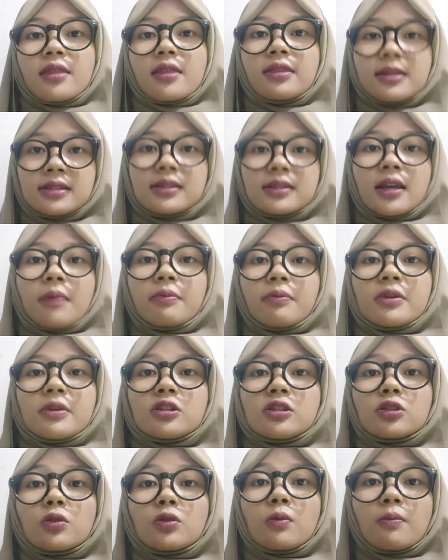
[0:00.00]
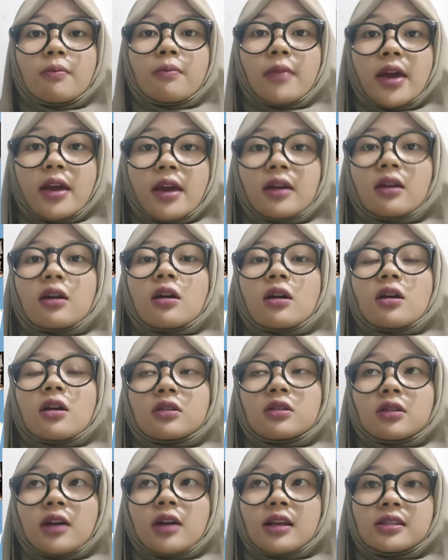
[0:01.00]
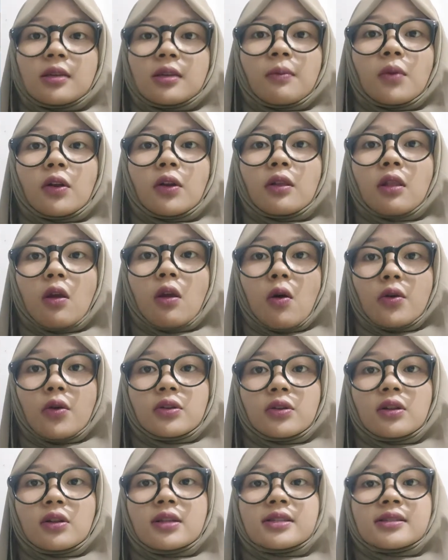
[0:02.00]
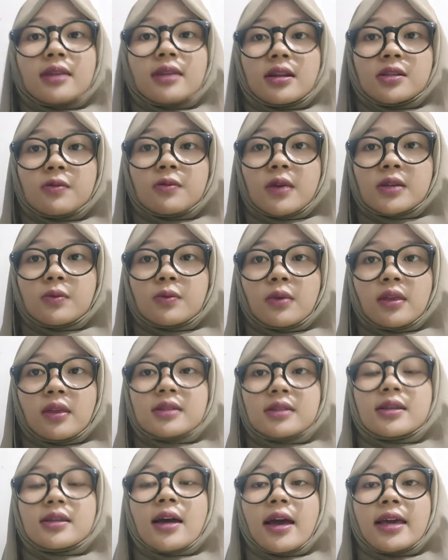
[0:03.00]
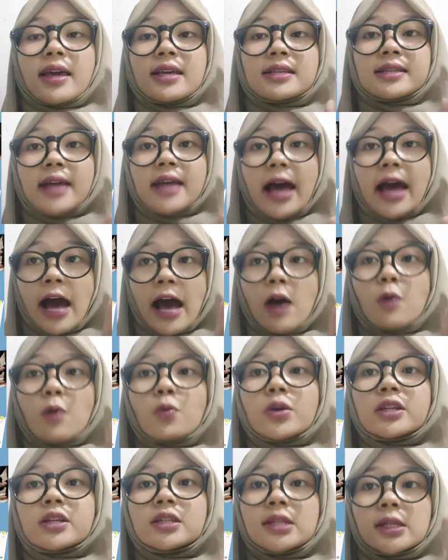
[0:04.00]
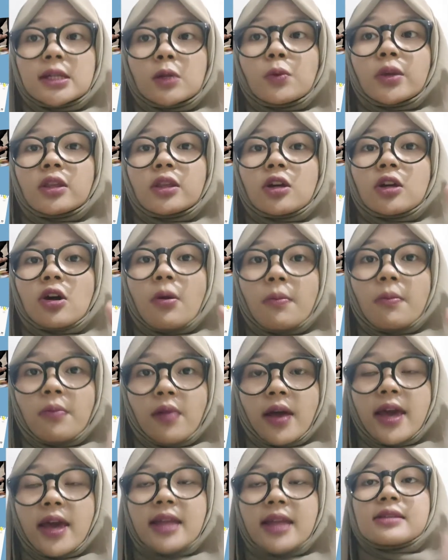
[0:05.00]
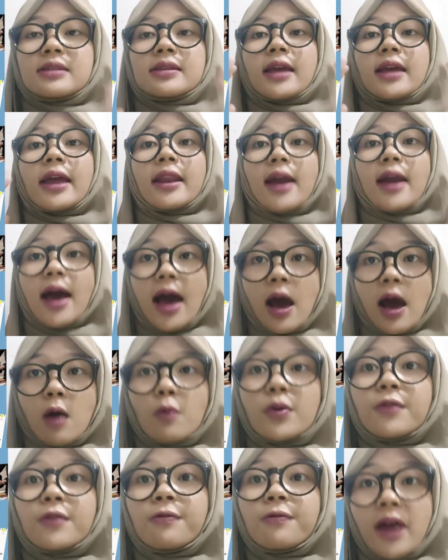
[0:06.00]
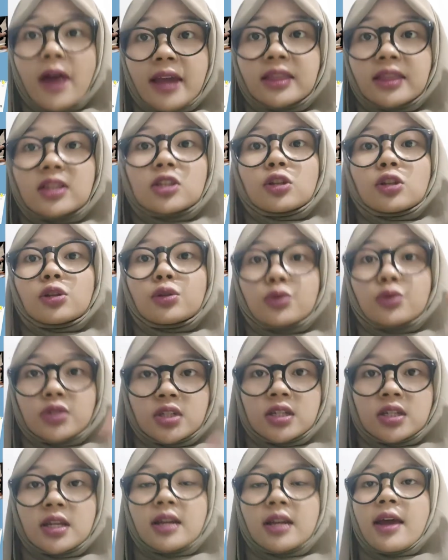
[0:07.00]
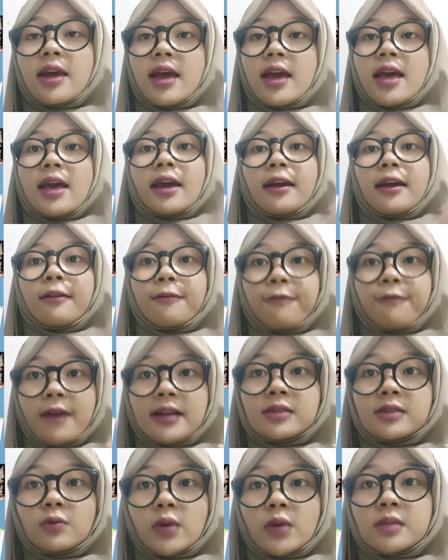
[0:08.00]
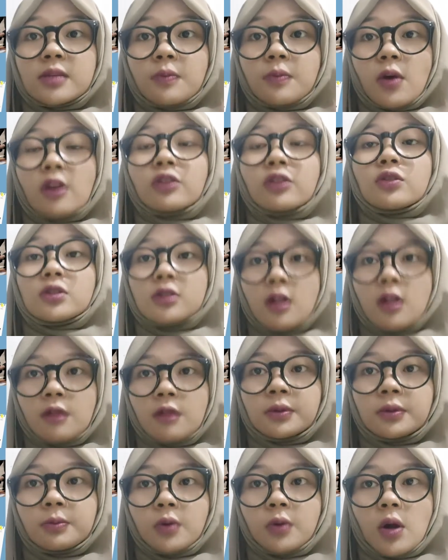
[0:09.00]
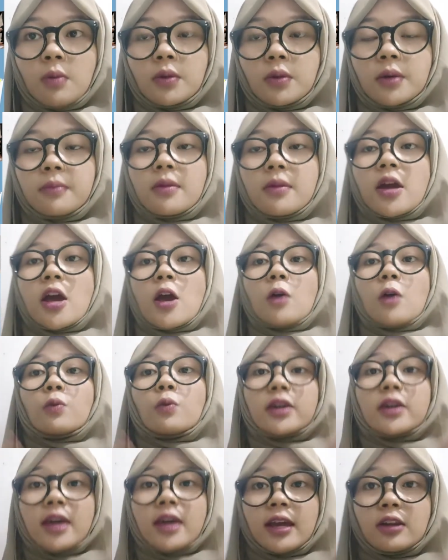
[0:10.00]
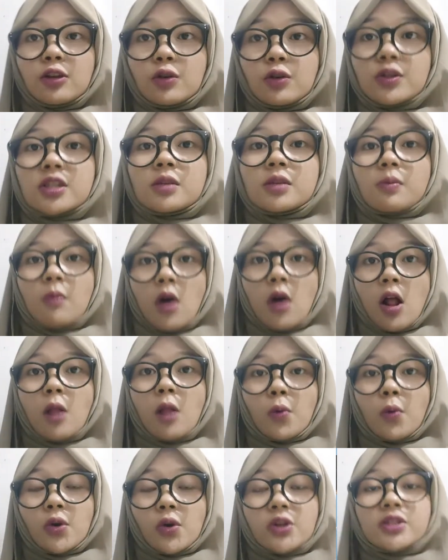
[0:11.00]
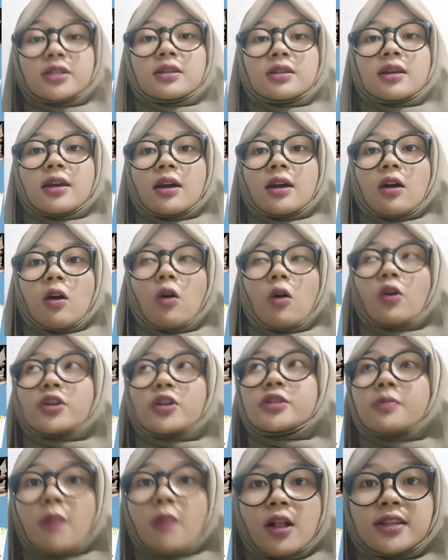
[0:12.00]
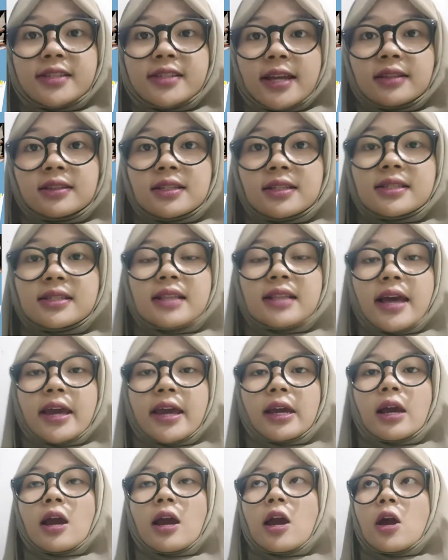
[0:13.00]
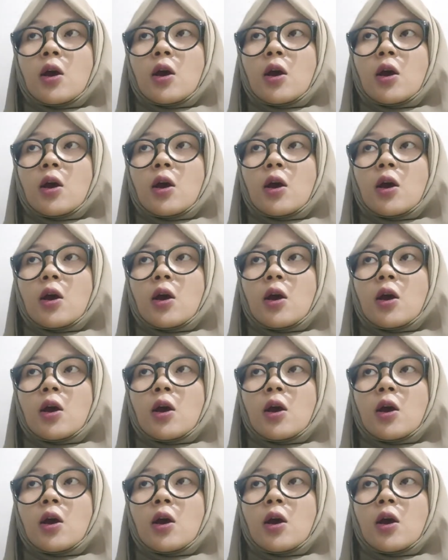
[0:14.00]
This step is to make customer loyal and satisfied with us is how we deal with complaints and how we find the solution and fast respond to solve the problem. We can use small words or small sentence like,